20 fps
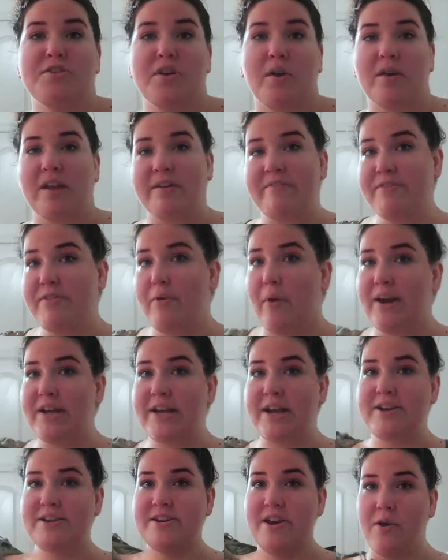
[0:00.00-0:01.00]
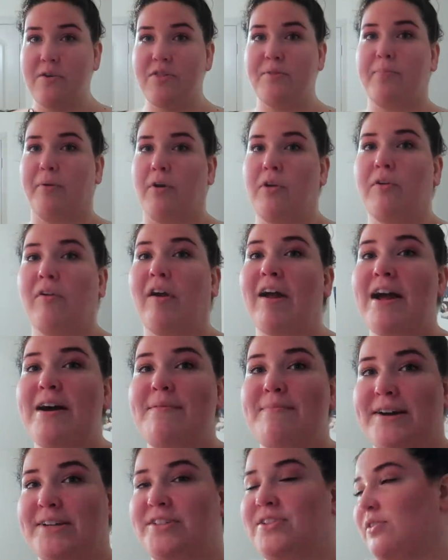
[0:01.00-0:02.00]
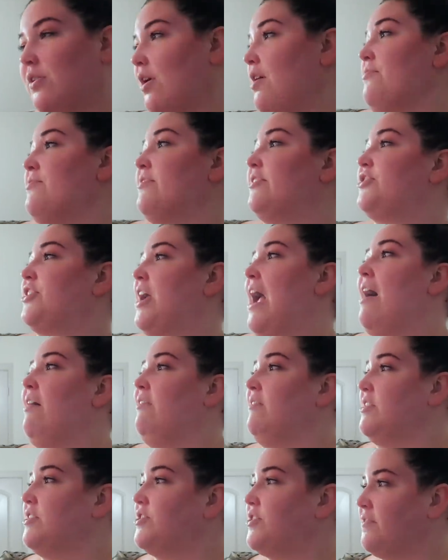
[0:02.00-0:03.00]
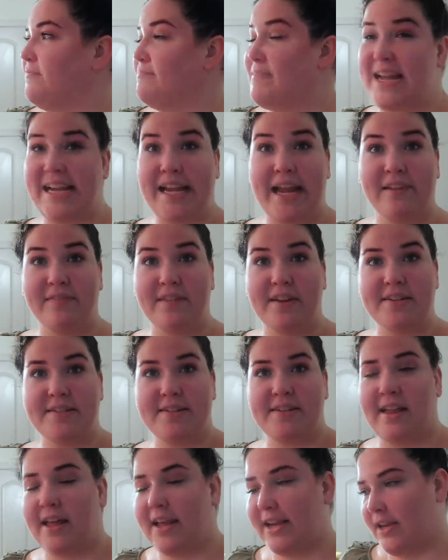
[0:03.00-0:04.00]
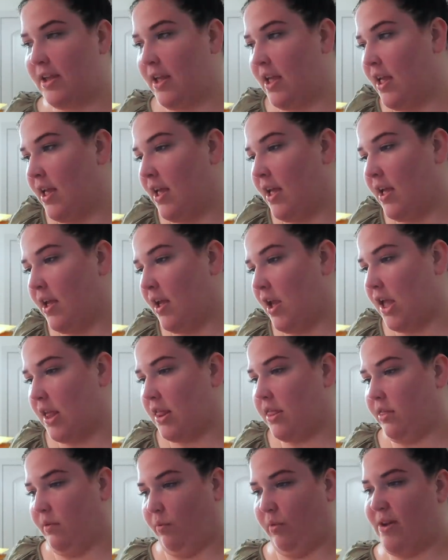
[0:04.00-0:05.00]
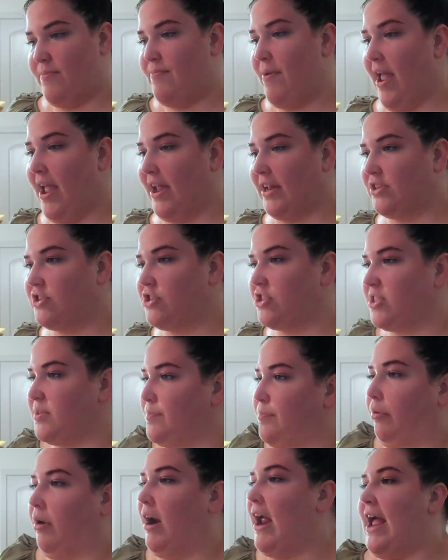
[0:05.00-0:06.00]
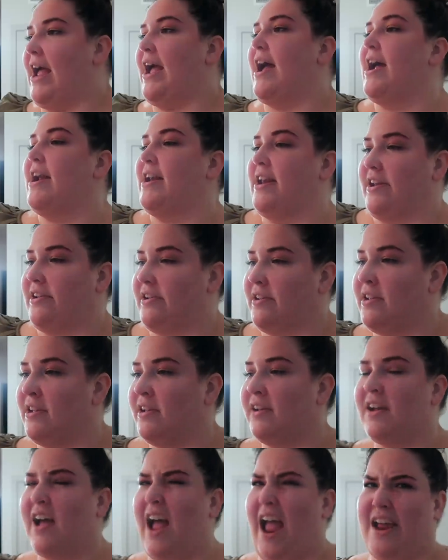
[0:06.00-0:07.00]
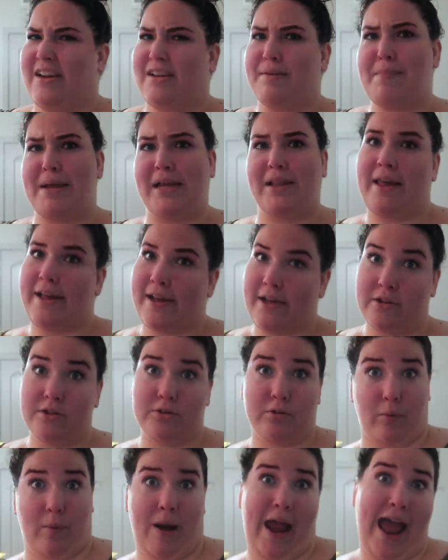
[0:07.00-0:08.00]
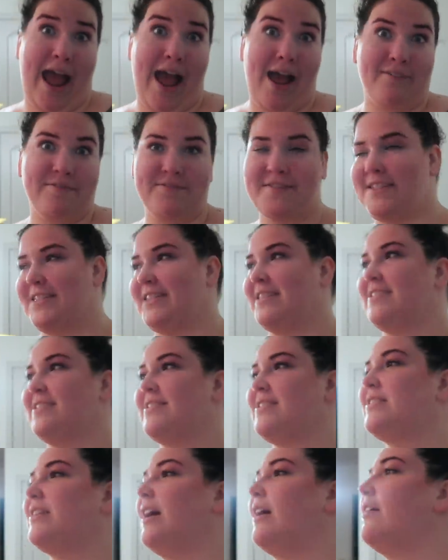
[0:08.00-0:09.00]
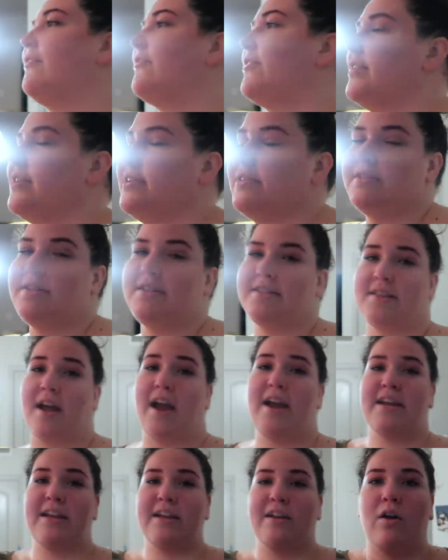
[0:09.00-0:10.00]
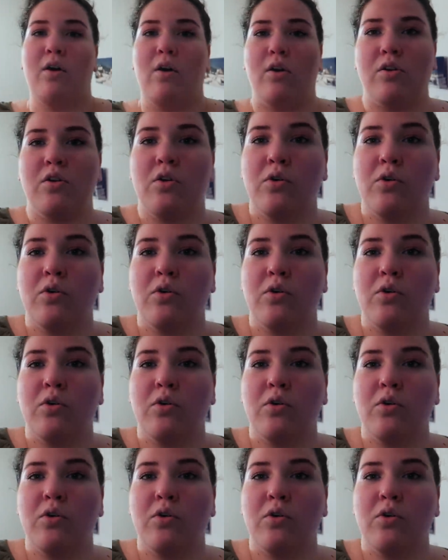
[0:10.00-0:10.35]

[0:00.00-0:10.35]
So even though I didn't know the program, I took on the challenge of making this like three page spread and I had to make like graphs and stuff and design it all